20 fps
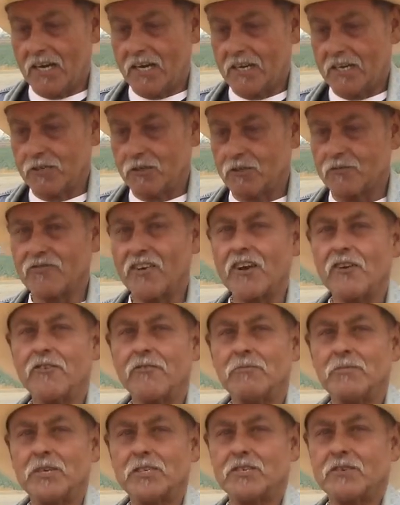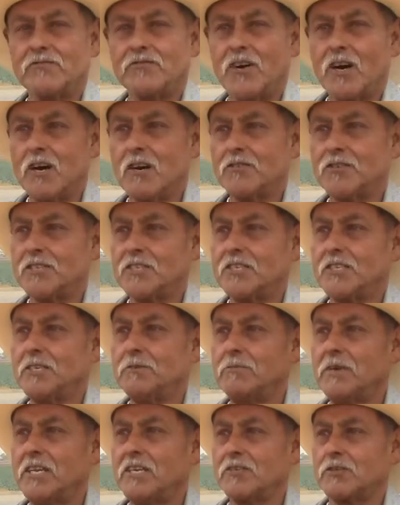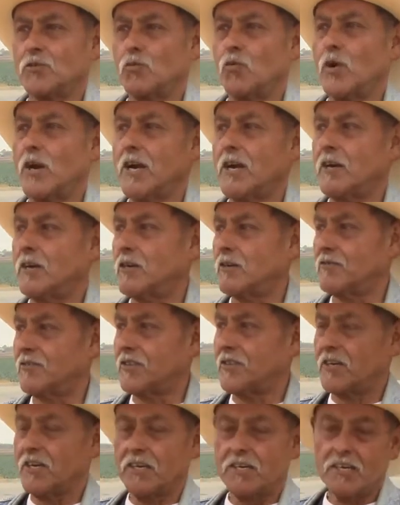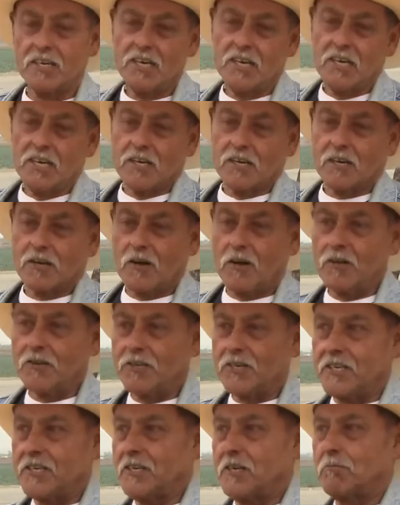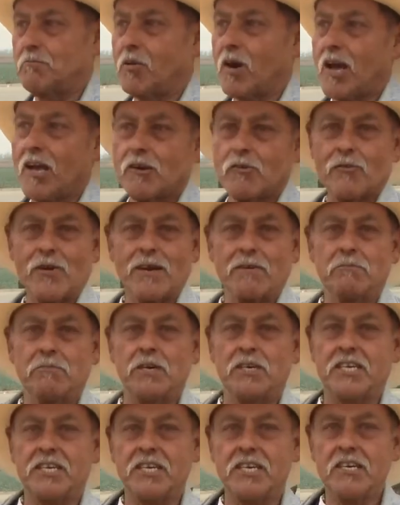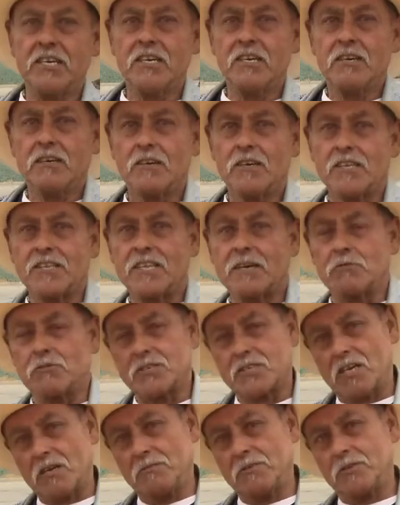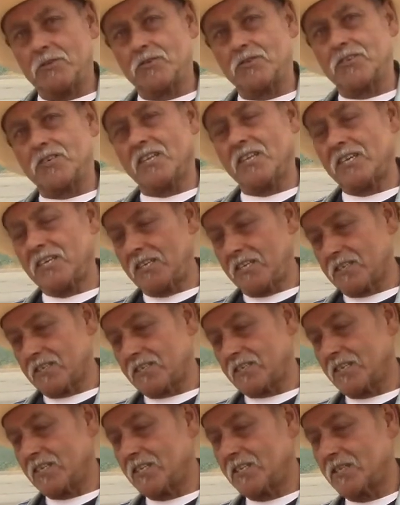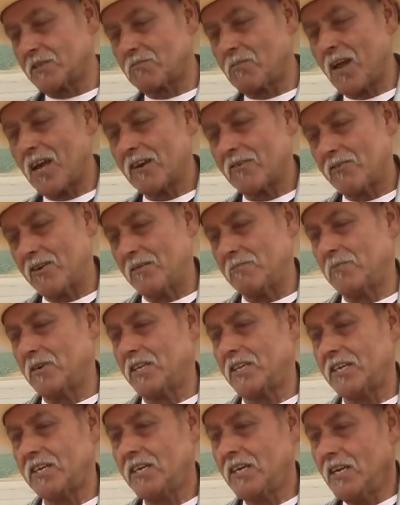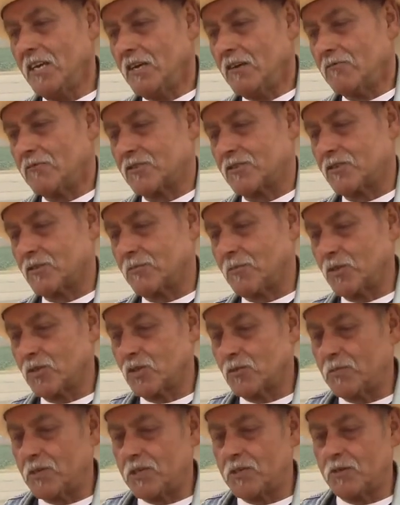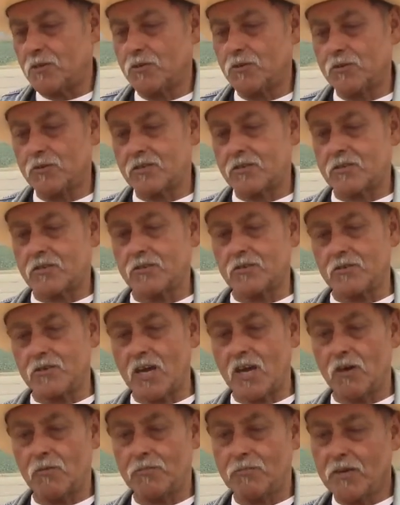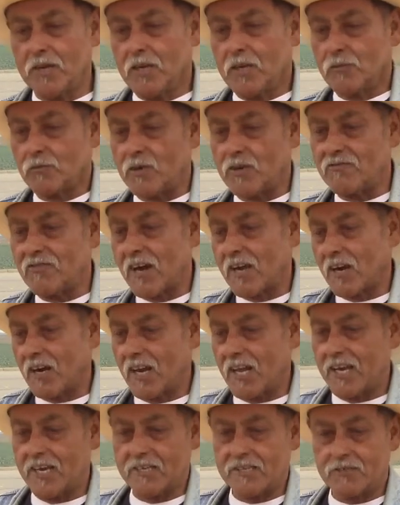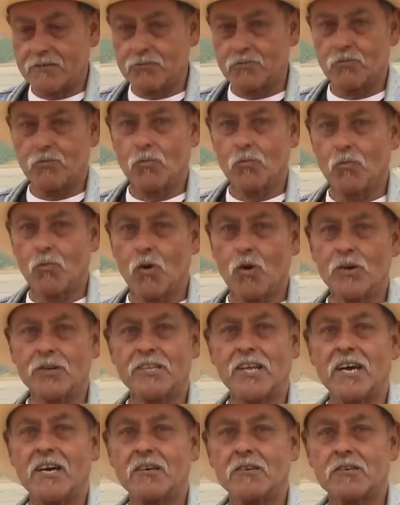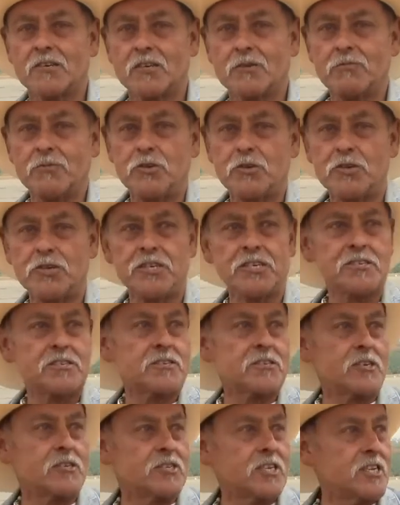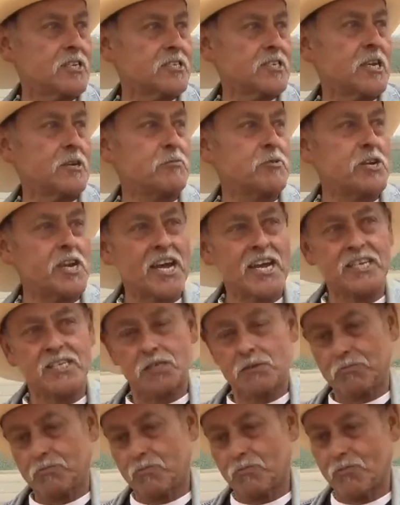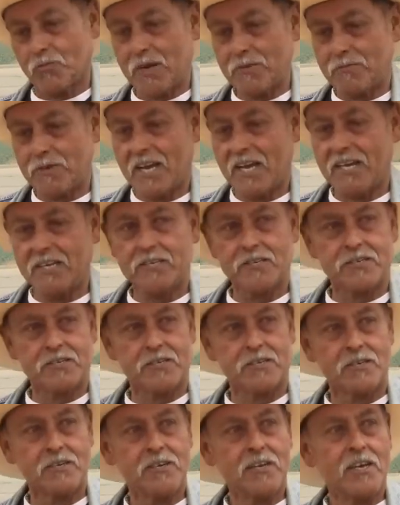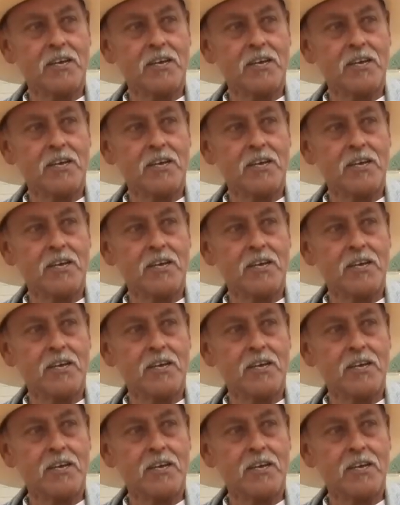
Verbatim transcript: he was very much involved, and he made us aware of a thing called the block grant money that was coming to Salinas. And this block grant money was supposed to be used to help revitalize worn down communities such as Hebbron Heights right behind us here.